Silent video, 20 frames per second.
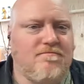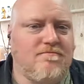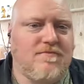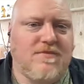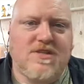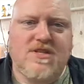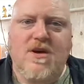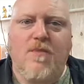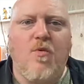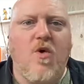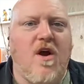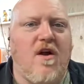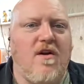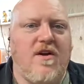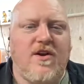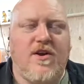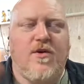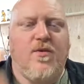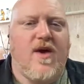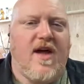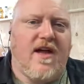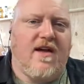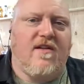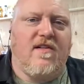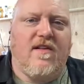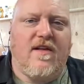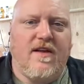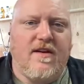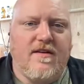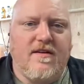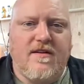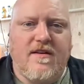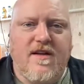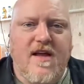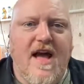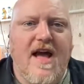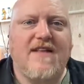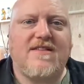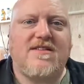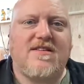somewhere in New England
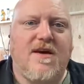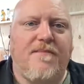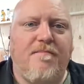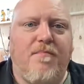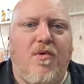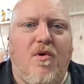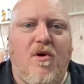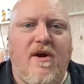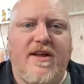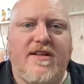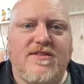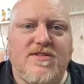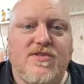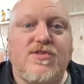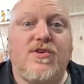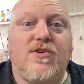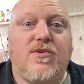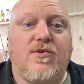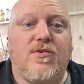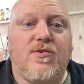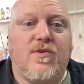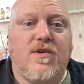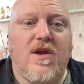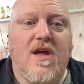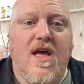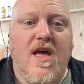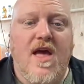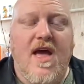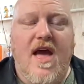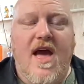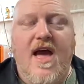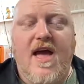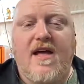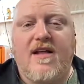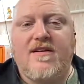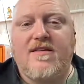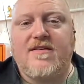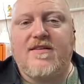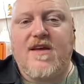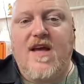at some point soon.
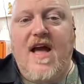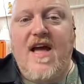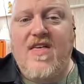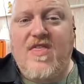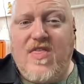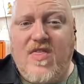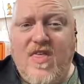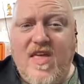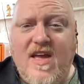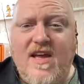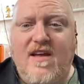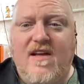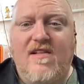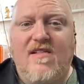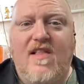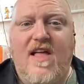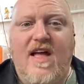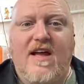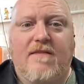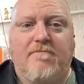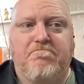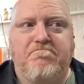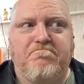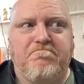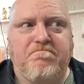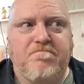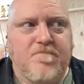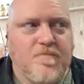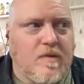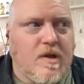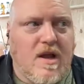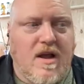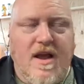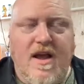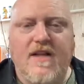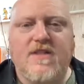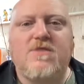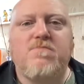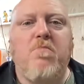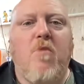And I think
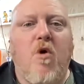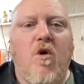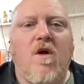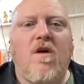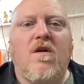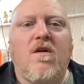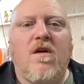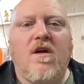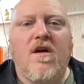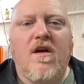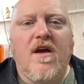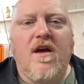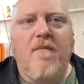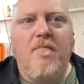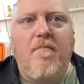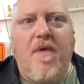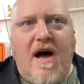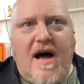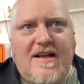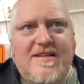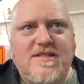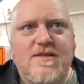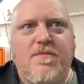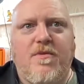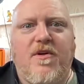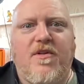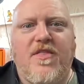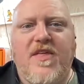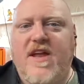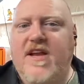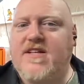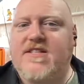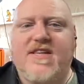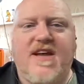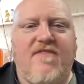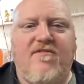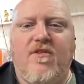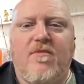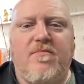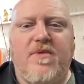it's more possible than it's
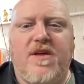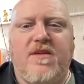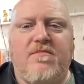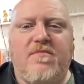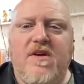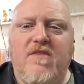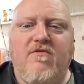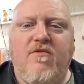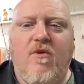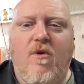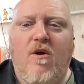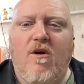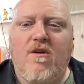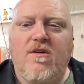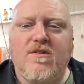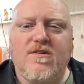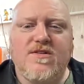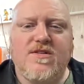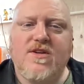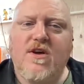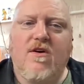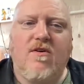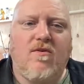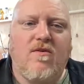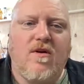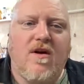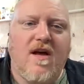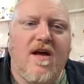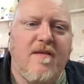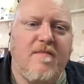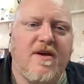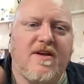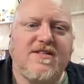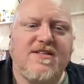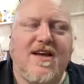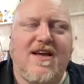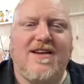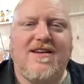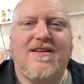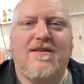ever been before. So I'm
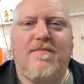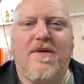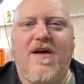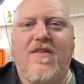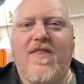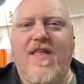excited about